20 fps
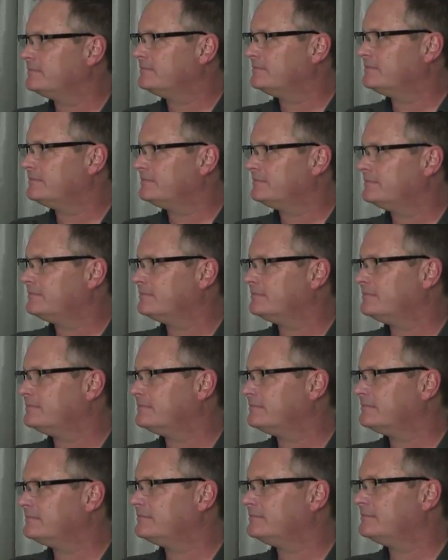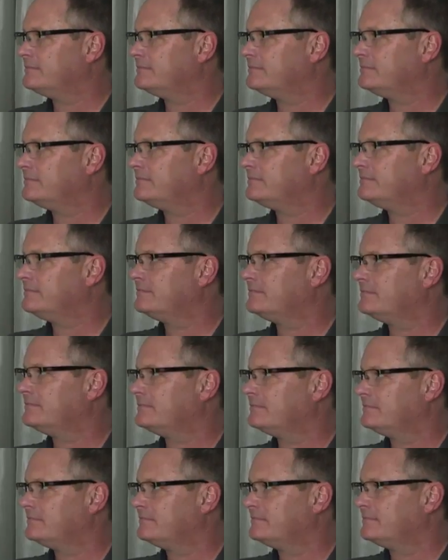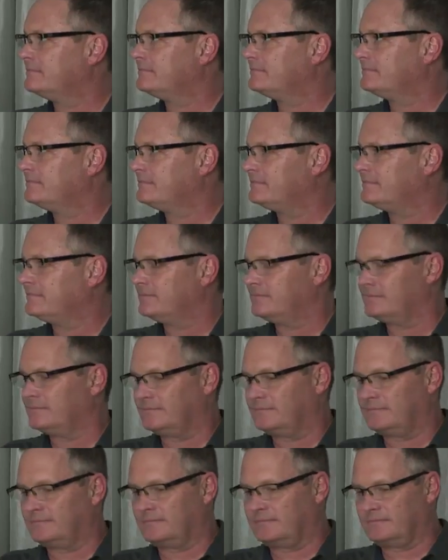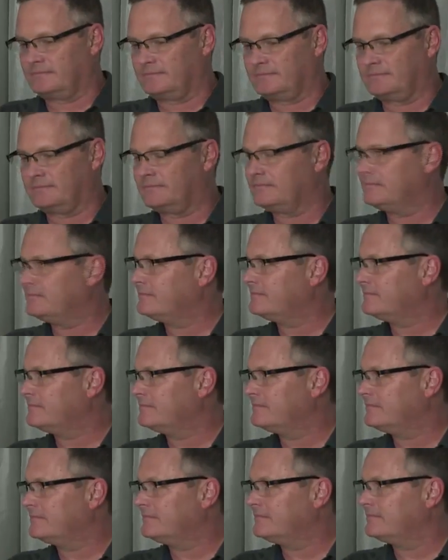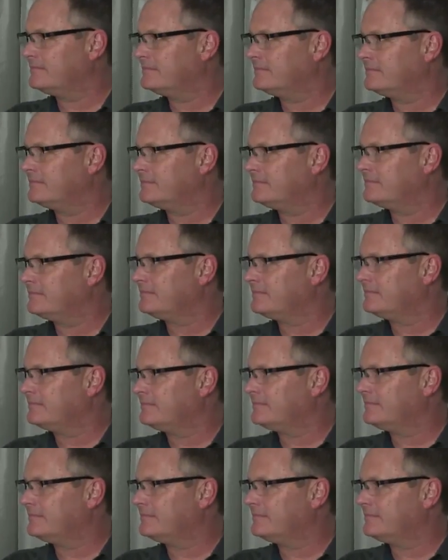The person shown says nothing.